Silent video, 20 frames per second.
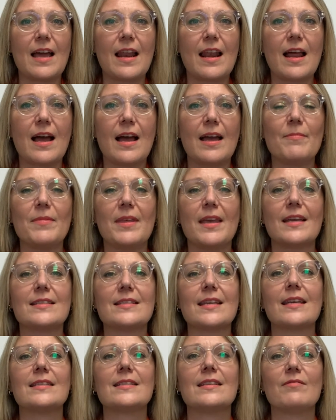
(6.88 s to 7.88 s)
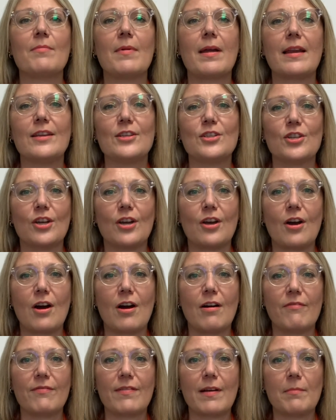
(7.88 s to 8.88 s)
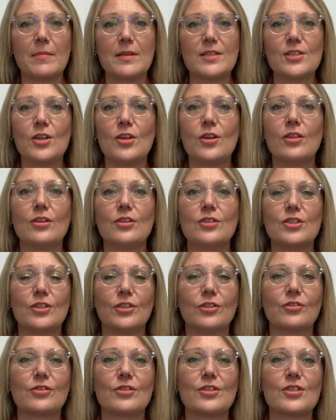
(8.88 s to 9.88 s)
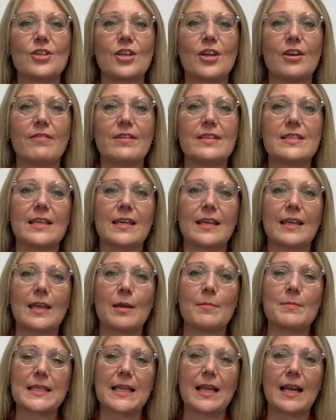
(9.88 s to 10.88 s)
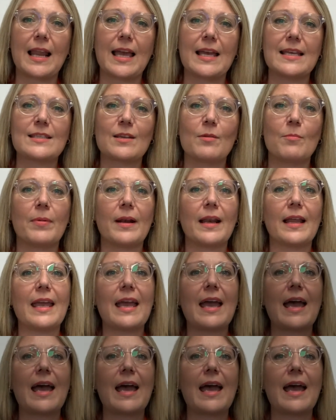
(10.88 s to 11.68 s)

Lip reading: and I'm the Executive Manager of Families, Youth and Children's Service at Gippsland Lakes Complete